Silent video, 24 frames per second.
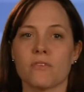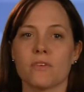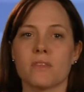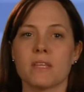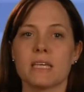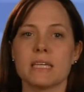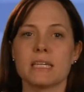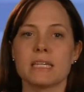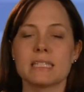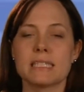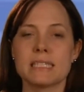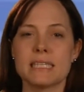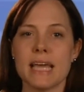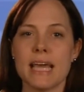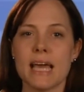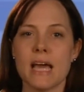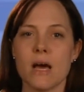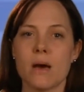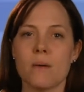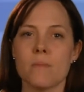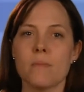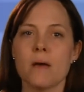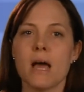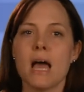for the
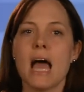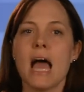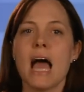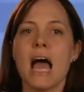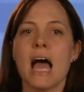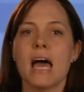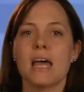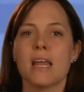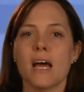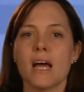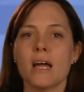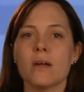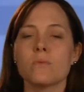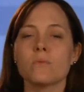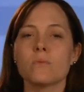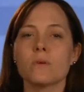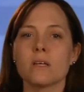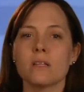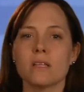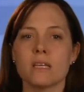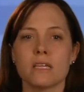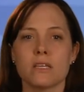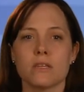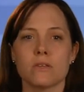exam, and I
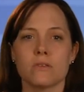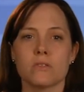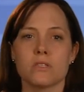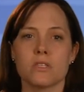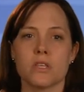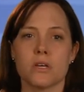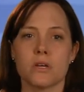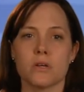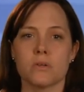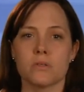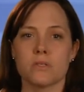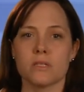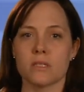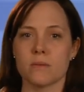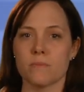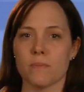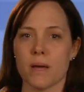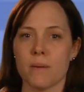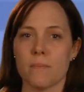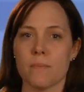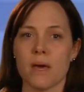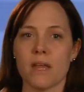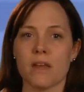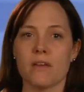really use those to
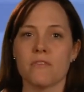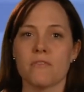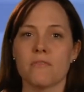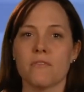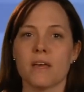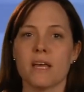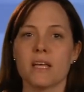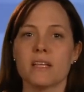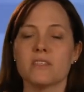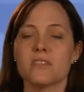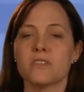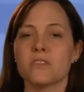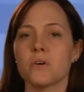my benefit.